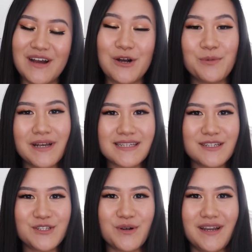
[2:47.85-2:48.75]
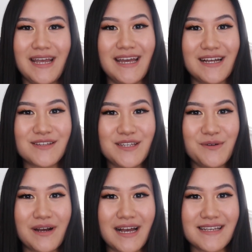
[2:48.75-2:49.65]
I hope you guys enjoyed, and I'll see
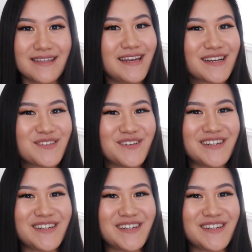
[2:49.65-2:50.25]
you guys in the next